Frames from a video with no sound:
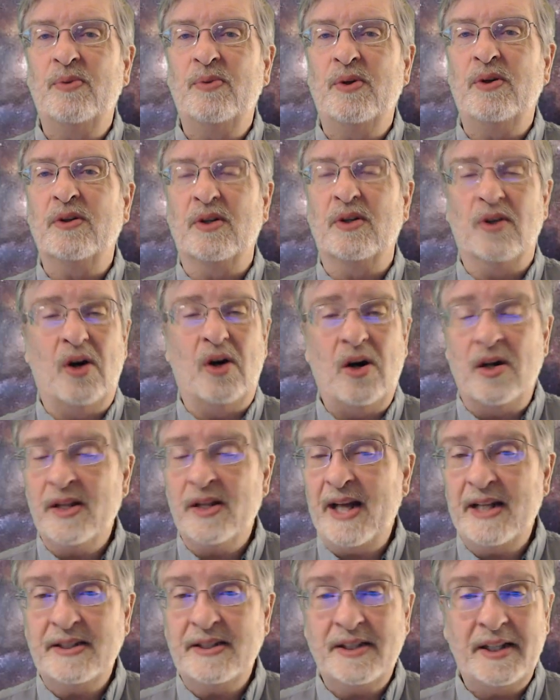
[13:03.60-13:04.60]
world and all
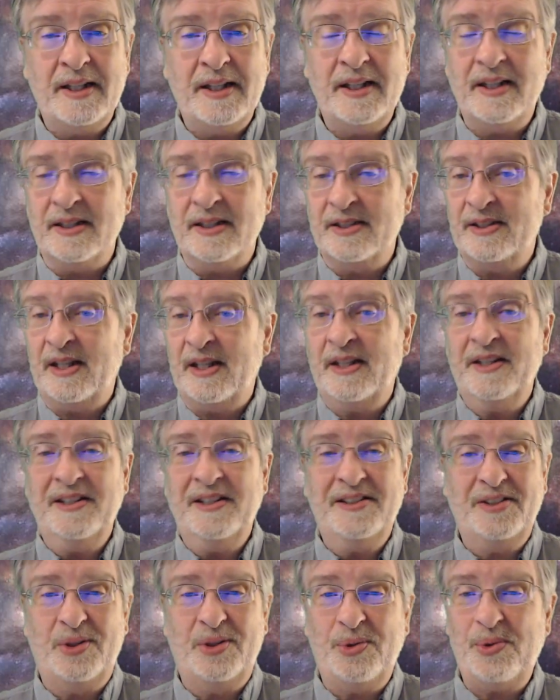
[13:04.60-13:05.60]
that's in it and set
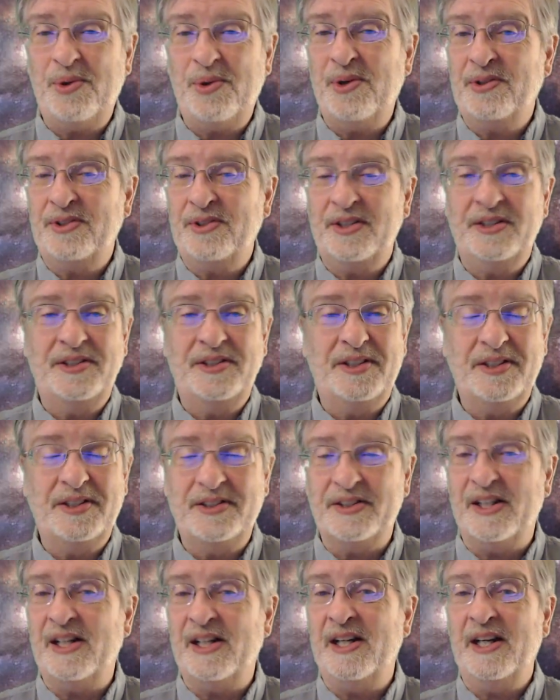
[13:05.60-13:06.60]
its course, its
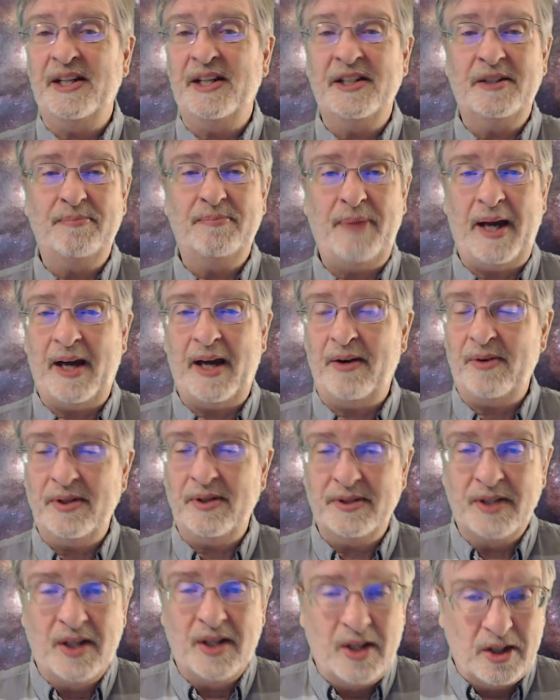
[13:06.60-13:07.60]
design, its
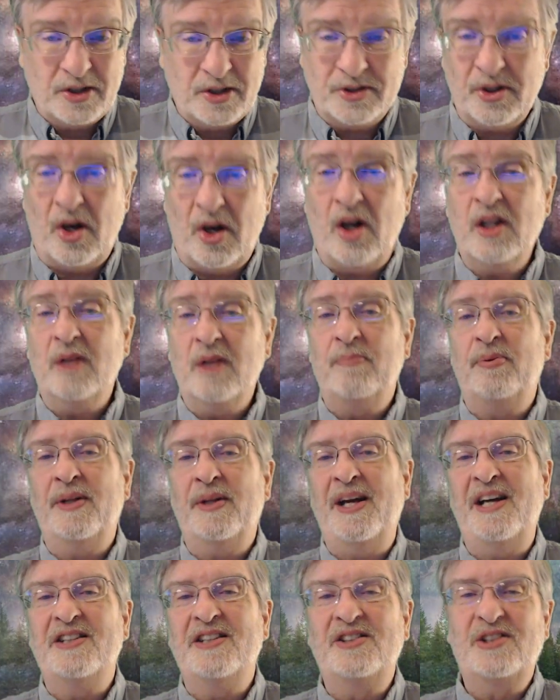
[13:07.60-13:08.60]
patterns, saw the
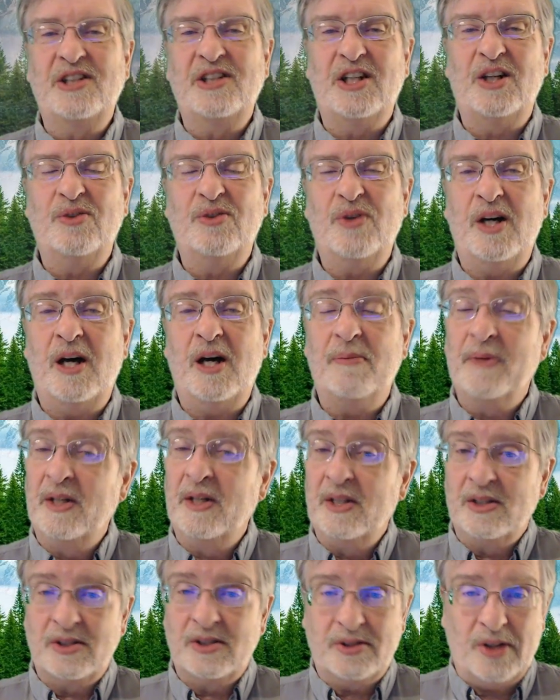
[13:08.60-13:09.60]
plants grow up,
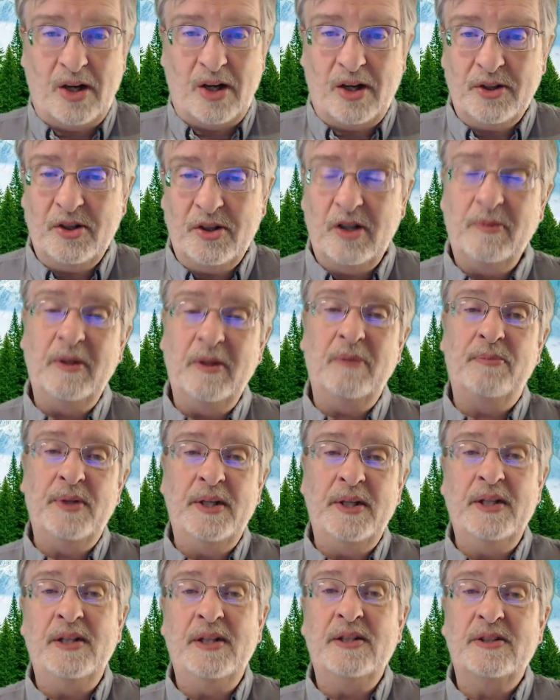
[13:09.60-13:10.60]
saw human
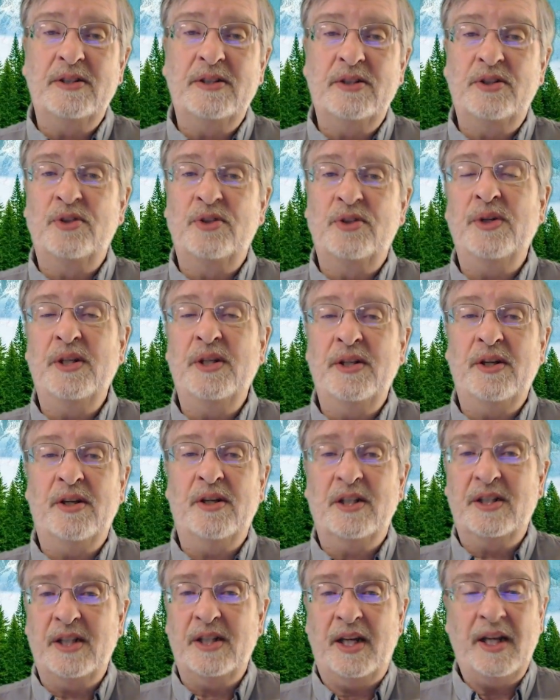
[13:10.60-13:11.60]
beings doing
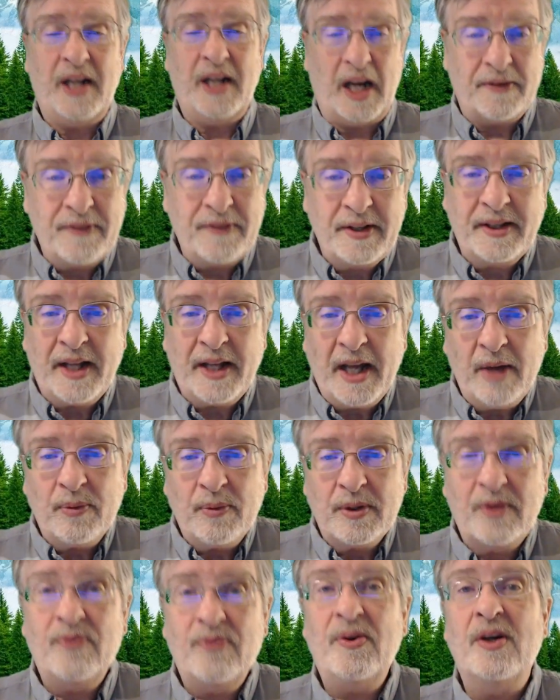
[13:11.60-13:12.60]
their thing. Everything
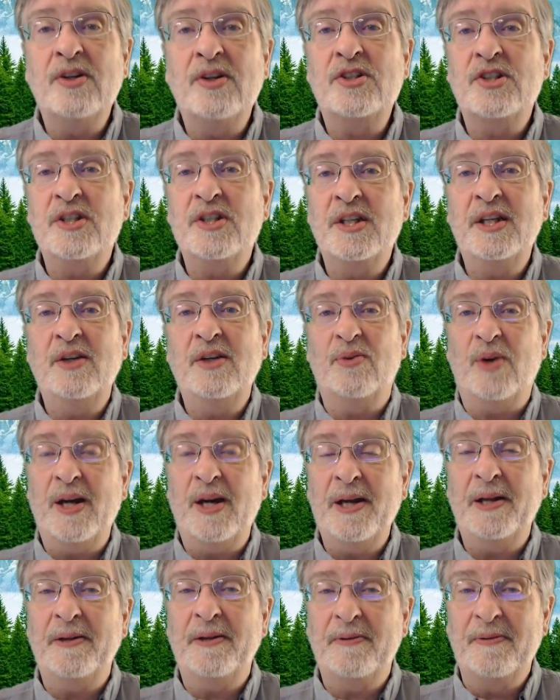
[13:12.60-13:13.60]
was functioning
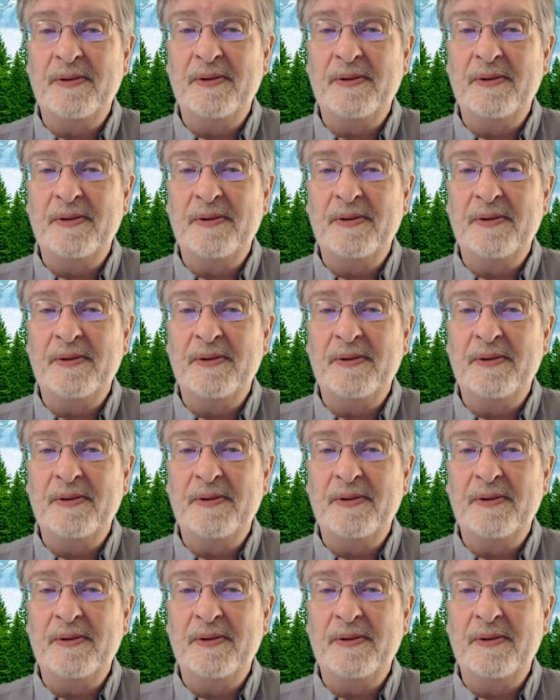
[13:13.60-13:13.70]
right.